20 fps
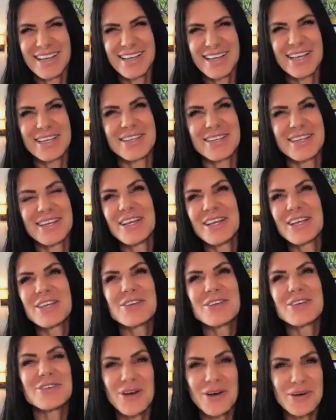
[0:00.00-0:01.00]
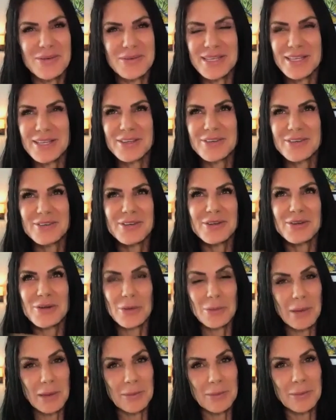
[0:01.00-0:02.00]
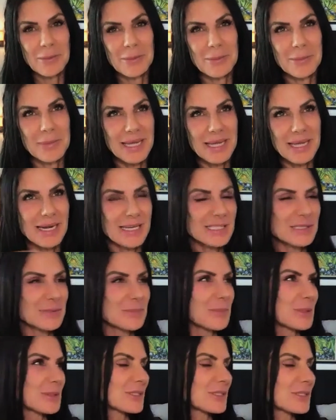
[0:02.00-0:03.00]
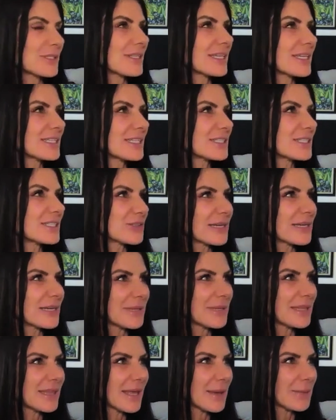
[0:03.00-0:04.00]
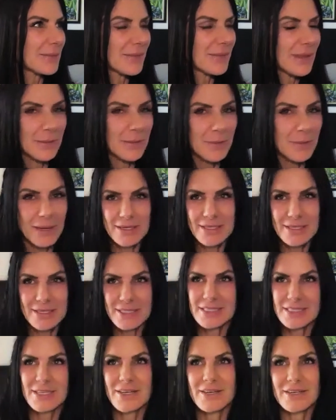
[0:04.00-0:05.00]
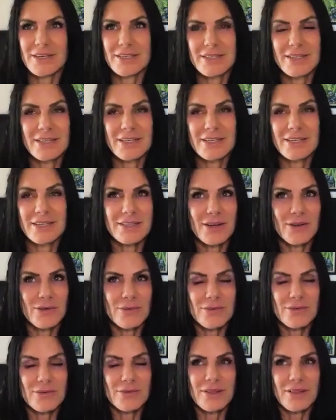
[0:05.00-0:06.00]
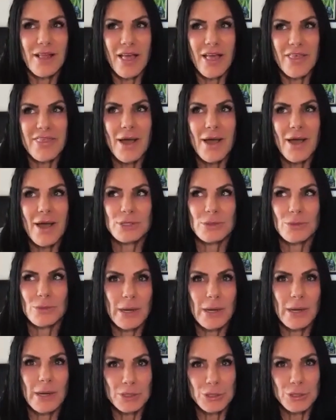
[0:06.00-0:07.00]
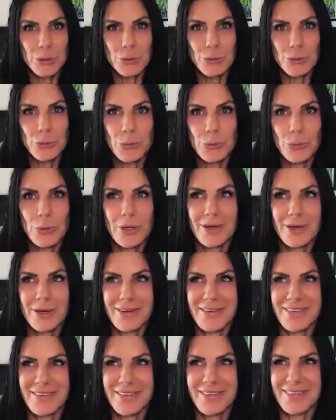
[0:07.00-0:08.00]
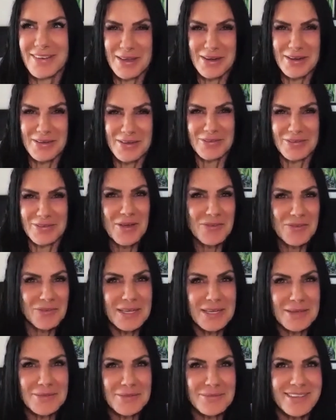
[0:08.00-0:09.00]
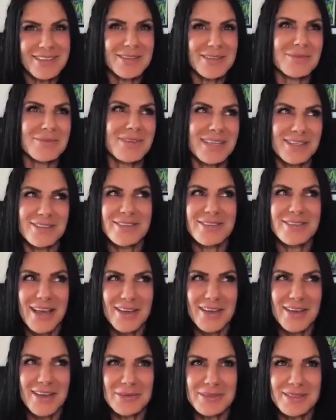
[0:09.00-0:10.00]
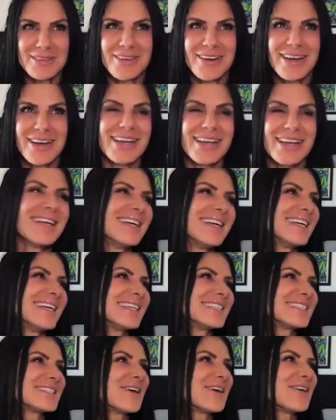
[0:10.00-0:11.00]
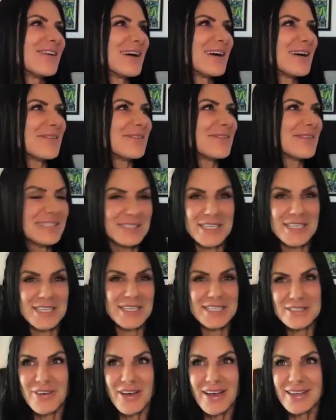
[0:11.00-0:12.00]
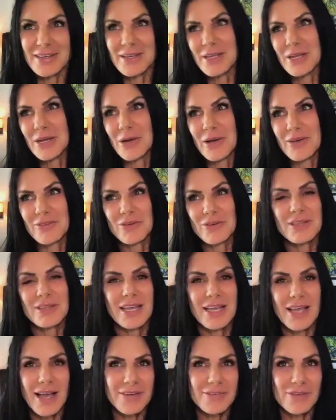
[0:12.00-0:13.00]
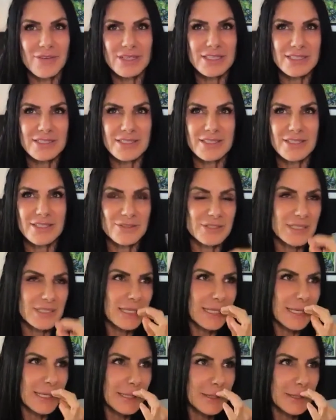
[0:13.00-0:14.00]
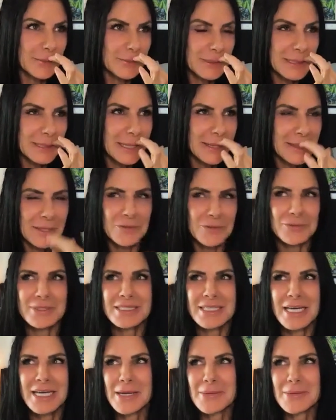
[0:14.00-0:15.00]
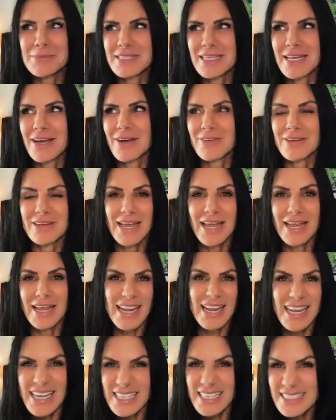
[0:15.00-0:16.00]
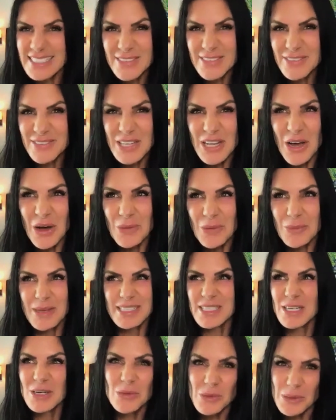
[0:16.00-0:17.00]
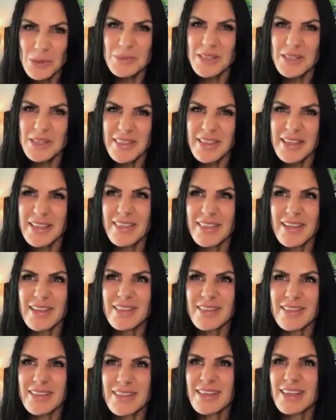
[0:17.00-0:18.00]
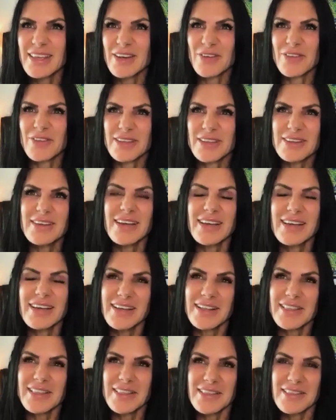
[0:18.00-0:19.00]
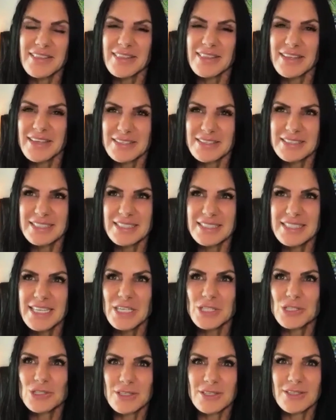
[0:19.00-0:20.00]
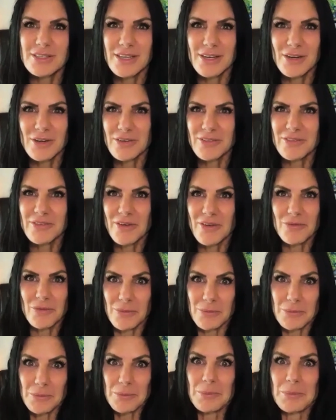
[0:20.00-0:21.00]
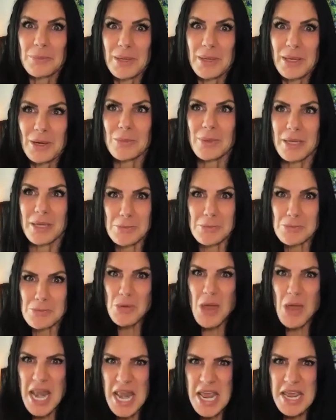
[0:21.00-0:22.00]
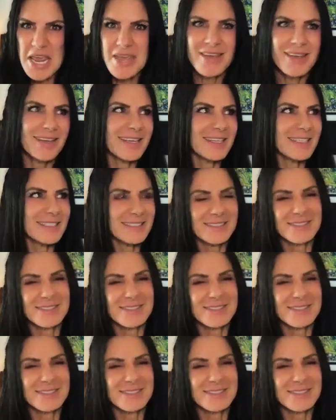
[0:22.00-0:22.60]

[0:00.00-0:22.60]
I mean, you know about Mick and I's personal history. I mean, that man on 1,000 where I'm on 2. We can meet in the middle. Life would be great. So it's fun. I've only used it like 3 times now, and he doesn't even know, because I don't want him to think that the sensation of being ready is